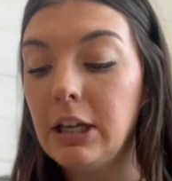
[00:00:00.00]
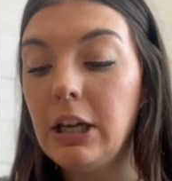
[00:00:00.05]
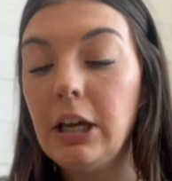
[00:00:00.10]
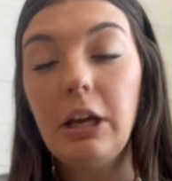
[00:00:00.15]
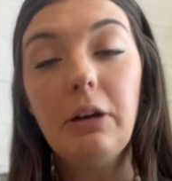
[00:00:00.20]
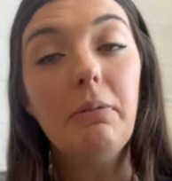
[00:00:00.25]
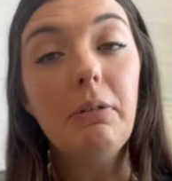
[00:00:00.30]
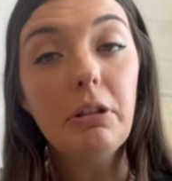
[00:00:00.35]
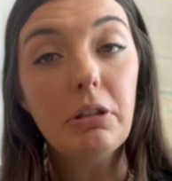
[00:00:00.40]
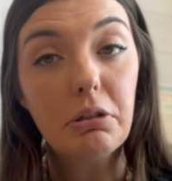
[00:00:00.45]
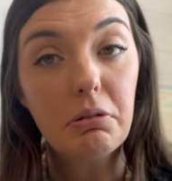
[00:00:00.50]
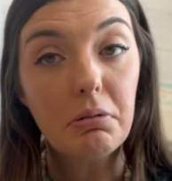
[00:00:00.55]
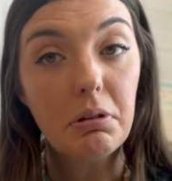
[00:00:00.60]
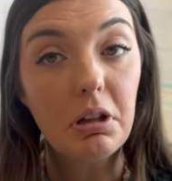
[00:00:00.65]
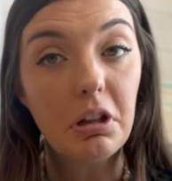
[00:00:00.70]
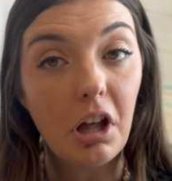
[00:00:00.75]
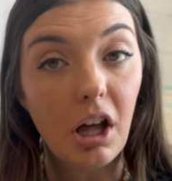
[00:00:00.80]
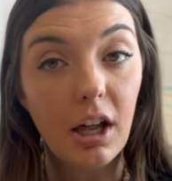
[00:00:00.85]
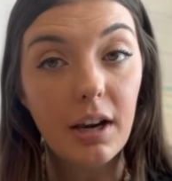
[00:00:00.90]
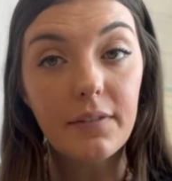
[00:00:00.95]
went through a
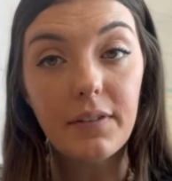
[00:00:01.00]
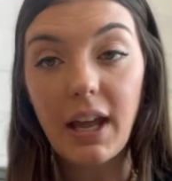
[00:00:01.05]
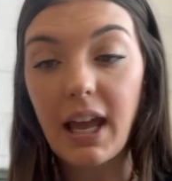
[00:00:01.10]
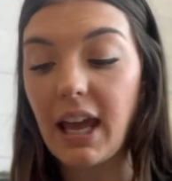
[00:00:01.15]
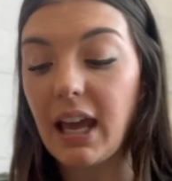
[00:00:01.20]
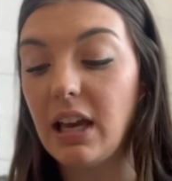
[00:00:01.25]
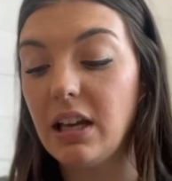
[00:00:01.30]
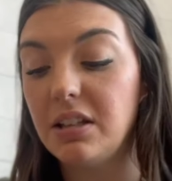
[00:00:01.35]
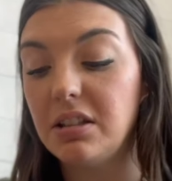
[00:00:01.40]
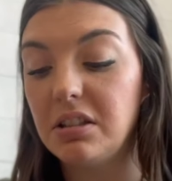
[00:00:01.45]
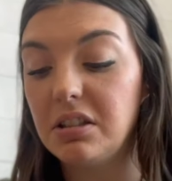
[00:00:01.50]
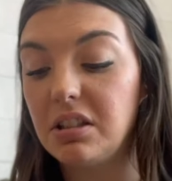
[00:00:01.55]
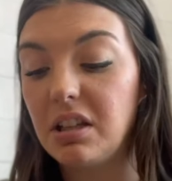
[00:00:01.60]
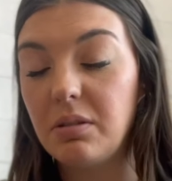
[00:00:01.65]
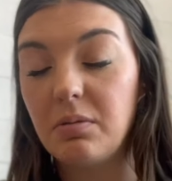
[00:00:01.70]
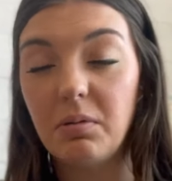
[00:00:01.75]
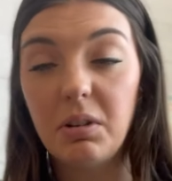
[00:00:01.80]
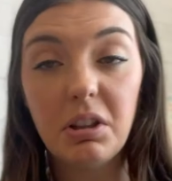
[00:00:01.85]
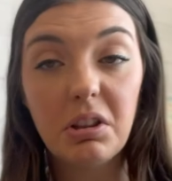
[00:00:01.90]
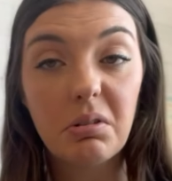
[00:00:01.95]
lot of hands
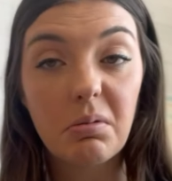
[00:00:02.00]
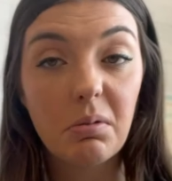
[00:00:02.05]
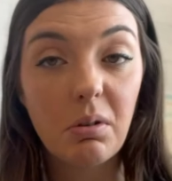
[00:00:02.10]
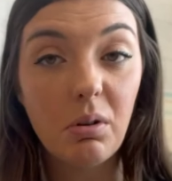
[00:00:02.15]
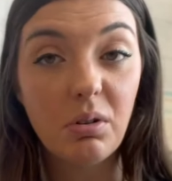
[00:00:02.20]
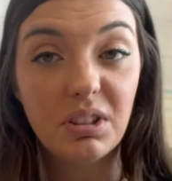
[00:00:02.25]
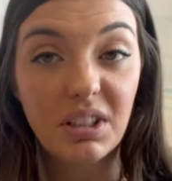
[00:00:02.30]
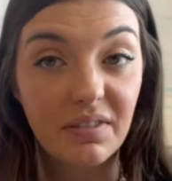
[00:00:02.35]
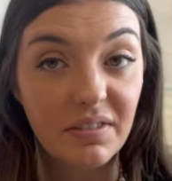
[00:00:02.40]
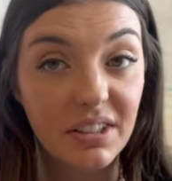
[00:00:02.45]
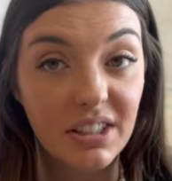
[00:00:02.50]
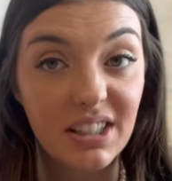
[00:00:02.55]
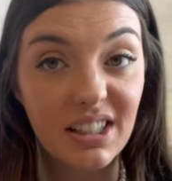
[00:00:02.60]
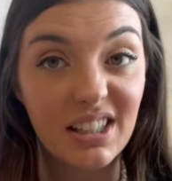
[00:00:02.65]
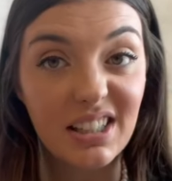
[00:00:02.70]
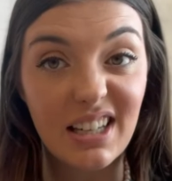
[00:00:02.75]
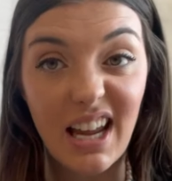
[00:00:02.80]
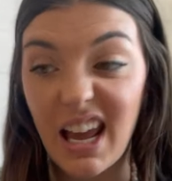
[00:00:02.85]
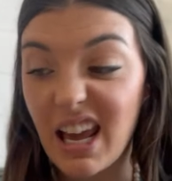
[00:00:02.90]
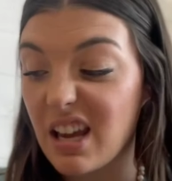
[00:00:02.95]
and went through a whole different
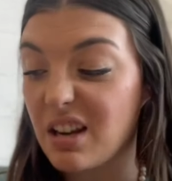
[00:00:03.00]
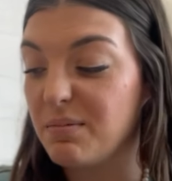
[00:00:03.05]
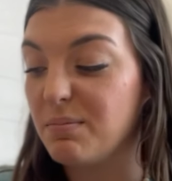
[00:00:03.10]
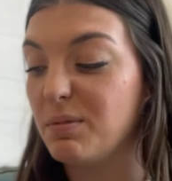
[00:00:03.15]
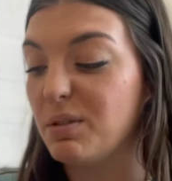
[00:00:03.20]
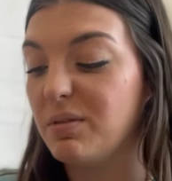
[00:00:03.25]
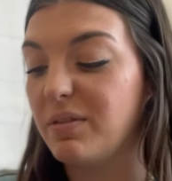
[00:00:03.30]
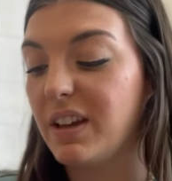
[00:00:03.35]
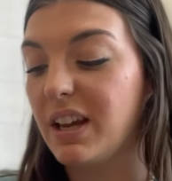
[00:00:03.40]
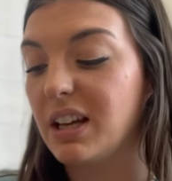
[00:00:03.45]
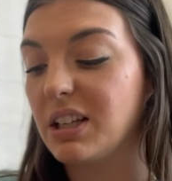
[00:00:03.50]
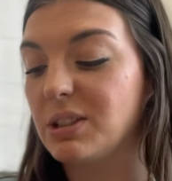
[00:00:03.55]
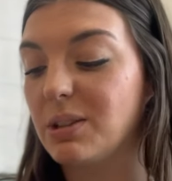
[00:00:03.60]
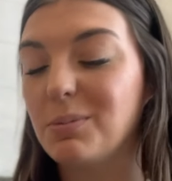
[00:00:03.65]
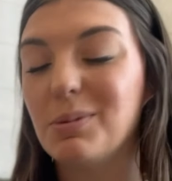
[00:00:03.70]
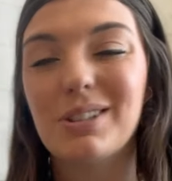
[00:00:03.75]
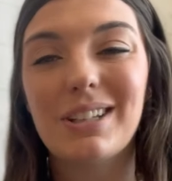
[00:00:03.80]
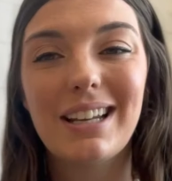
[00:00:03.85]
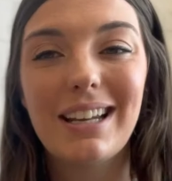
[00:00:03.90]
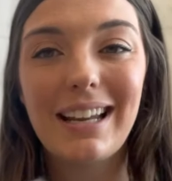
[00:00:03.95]
state and moving. So I'm
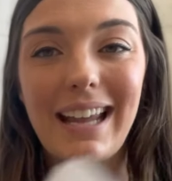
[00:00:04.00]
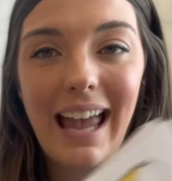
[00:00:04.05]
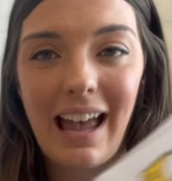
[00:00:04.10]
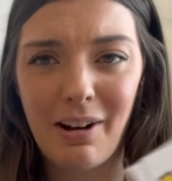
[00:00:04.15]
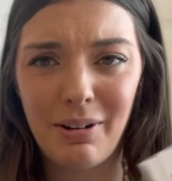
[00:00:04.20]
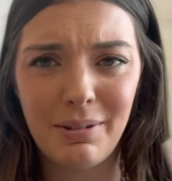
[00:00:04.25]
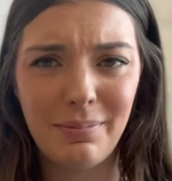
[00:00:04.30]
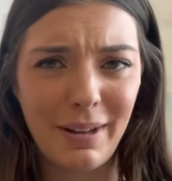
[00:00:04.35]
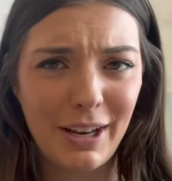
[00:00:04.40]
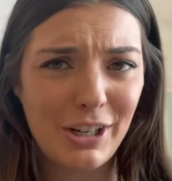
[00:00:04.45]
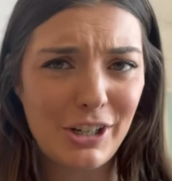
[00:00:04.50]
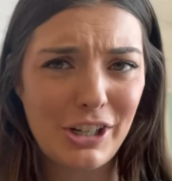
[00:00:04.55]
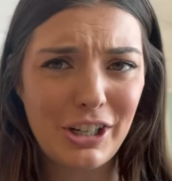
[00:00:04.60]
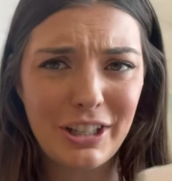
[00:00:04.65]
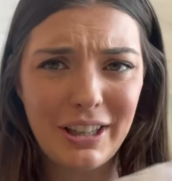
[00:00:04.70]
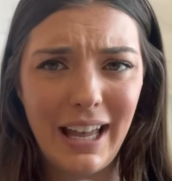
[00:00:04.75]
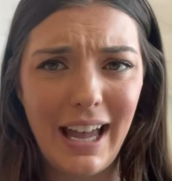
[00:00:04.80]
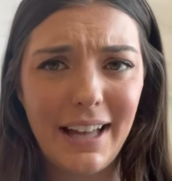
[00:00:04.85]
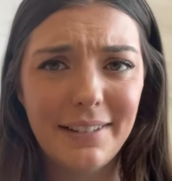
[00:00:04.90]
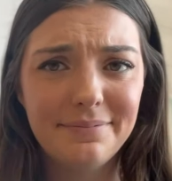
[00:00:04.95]
just gonna count and make sure
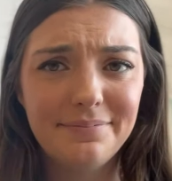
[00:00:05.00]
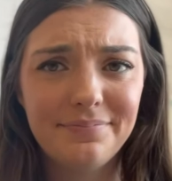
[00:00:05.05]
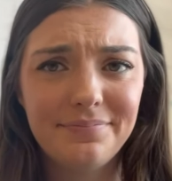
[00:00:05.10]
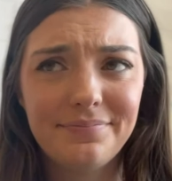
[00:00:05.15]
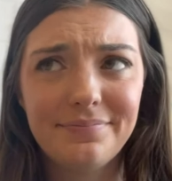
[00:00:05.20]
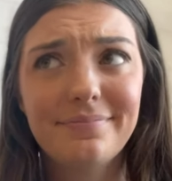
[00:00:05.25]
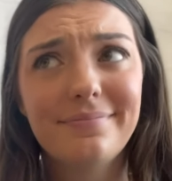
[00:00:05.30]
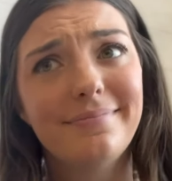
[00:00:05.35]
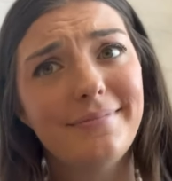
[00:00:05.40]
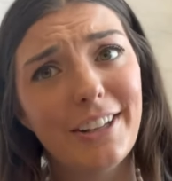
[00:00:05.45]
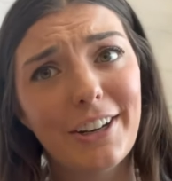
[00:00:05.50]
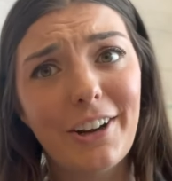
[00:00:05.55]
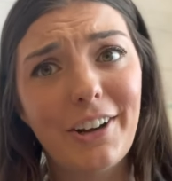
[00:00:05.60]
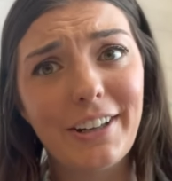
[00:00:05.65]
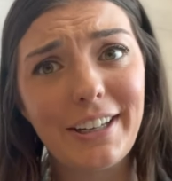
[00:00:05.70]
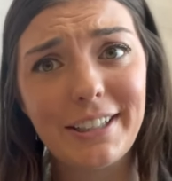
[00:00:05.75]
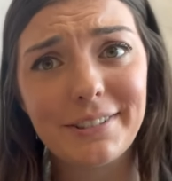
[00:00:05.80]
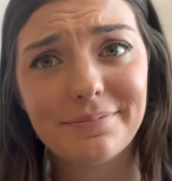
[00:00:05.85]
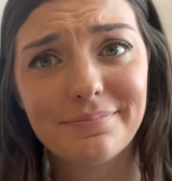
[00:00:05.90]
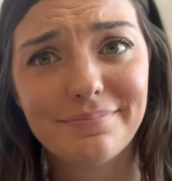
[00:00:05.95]
that they're all here.